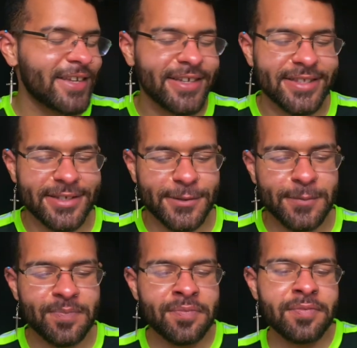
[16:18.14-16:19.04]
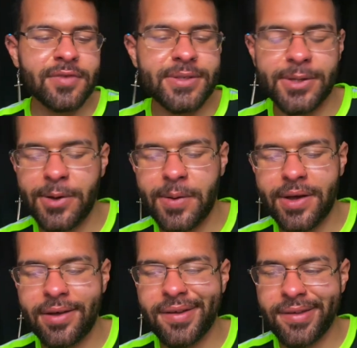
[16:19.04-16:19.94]
cancer so
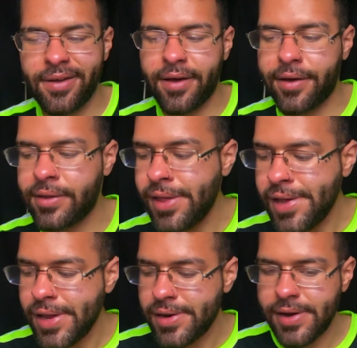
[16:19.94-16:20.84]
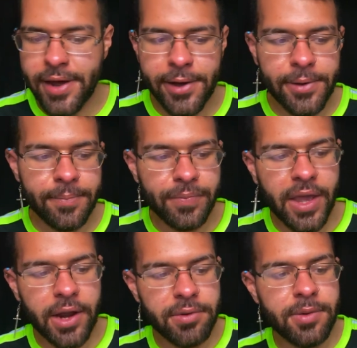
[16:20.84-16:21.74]
uh yeah now
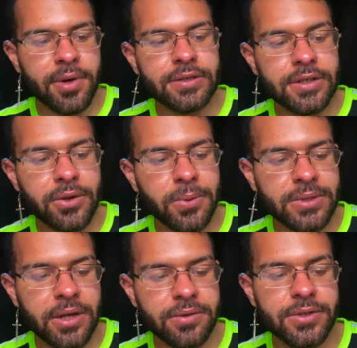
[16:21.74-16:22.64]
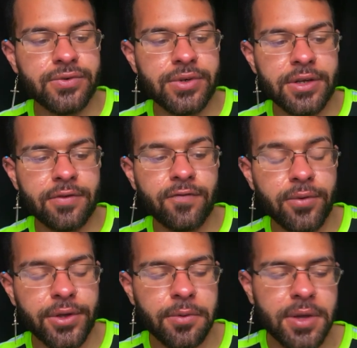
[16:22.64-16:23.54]
how do we want to close out this reading
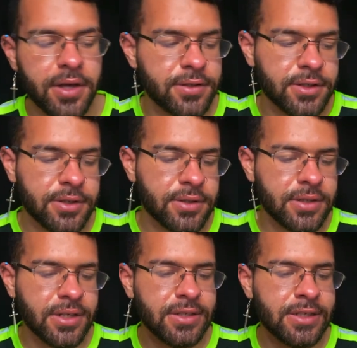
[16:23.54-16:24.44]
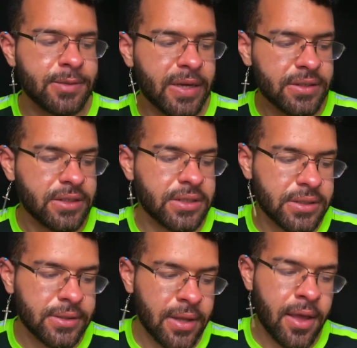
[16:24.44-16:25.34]
for you cancer because these
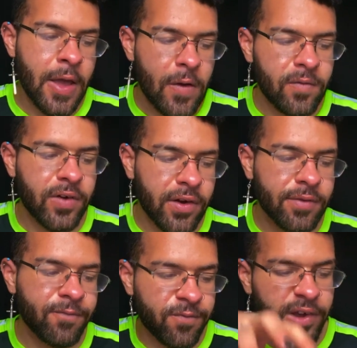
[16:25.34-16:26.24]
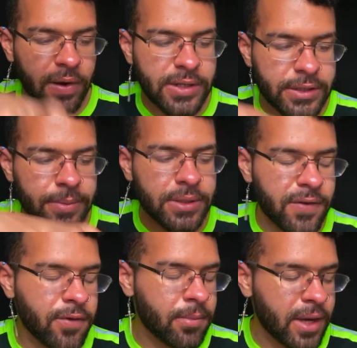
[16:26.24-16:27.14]
messages very very
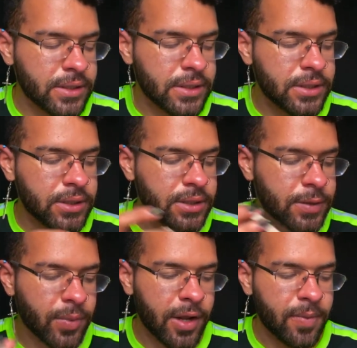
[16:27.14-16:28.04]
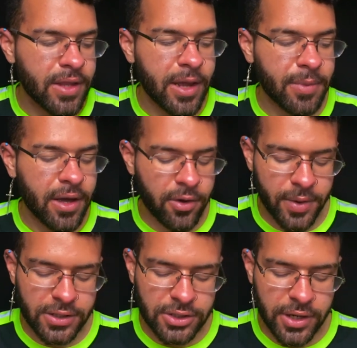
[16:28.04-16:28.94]
specific messages but um, and i'm not
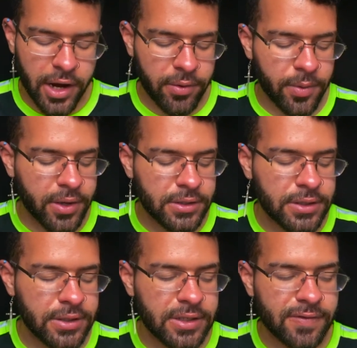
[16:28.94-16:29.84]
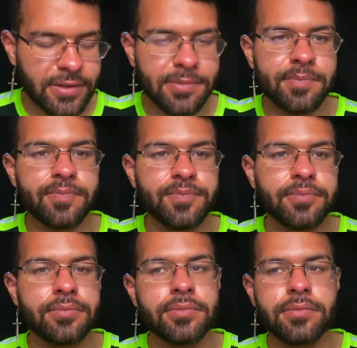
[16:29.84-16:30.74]
quite sure how we want to even
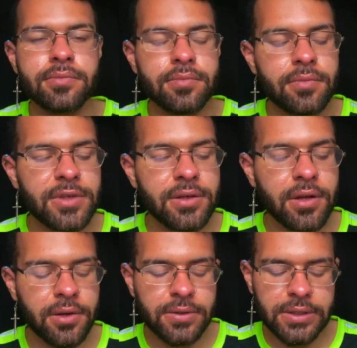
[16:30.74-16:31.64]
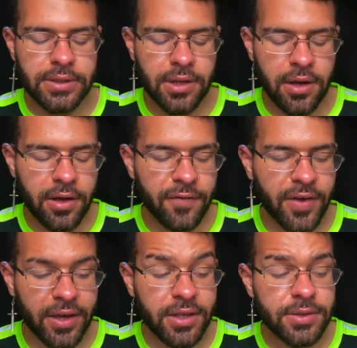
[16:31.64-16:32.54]
close this off
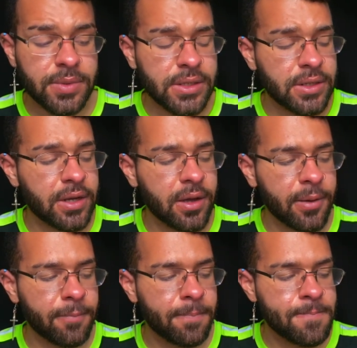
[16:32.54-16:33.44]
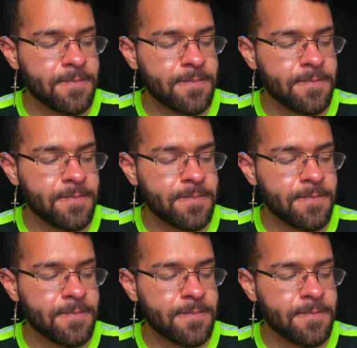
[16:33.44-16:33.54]
i guess we can um